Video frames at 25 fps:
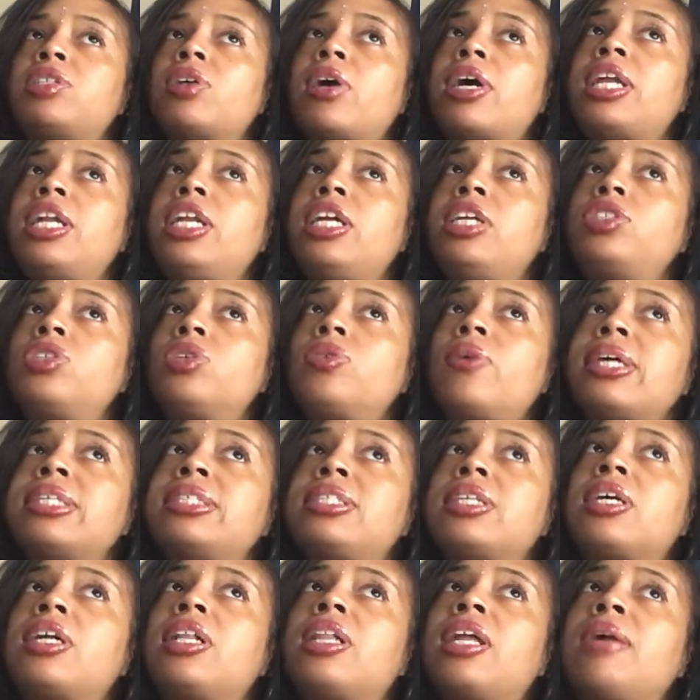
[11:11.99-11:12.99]
So I need you
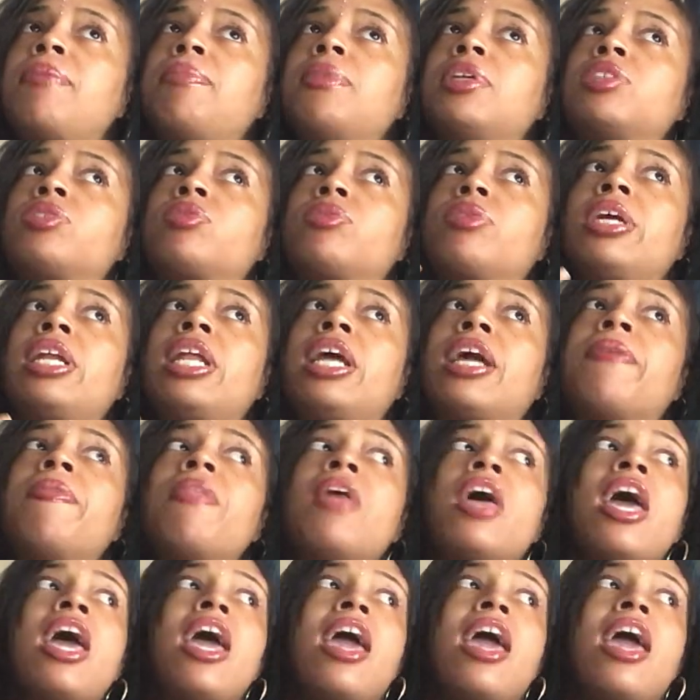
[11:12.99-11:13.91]
guys to claim this reading.